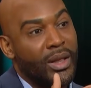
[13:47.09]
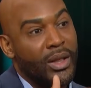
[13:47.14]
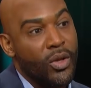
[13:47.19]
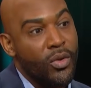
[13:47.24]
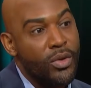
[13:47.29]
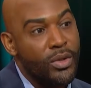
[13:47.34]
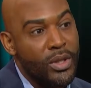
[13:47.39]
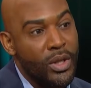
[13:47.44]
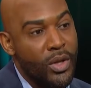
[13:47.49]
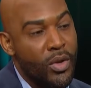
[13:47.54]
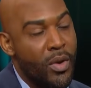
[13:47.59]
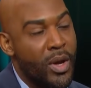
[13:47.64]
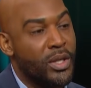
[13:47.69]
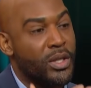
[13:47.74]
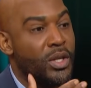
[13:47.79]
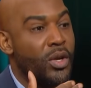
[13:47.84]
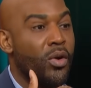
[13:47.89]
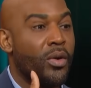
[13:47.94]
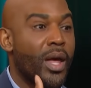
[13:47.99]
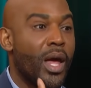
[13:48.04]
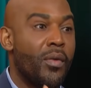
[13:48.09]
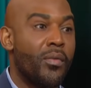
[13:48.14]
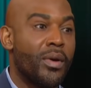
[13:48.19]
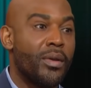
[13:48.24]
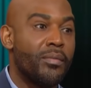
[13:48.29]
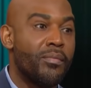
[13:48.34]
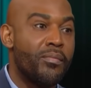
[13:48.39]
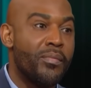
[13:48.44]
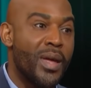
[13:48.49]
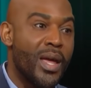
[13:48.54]
losing you? Is she okay
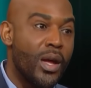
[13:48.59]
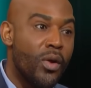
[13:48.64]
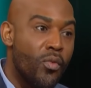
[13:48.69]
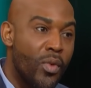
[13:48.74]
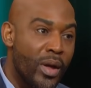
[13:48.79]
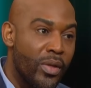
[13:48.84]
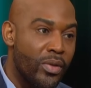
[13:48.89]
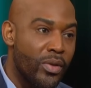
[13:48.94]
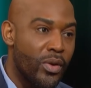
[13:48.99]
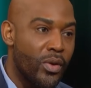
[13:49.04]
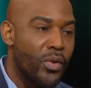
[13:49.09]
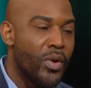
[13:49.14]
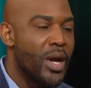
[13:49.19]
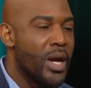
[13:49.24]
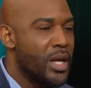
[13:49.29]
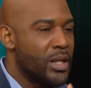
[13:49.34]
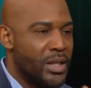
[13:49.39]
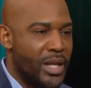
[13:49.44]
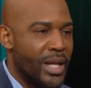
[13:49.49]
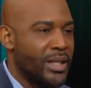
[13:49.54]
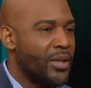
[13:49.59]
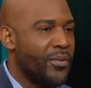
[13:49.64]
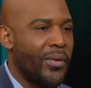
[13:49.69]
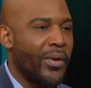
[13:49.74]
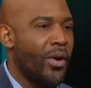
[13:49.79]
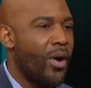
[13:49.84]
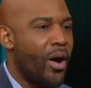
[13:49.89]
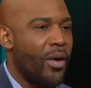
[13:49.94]
with being with you? She has to figure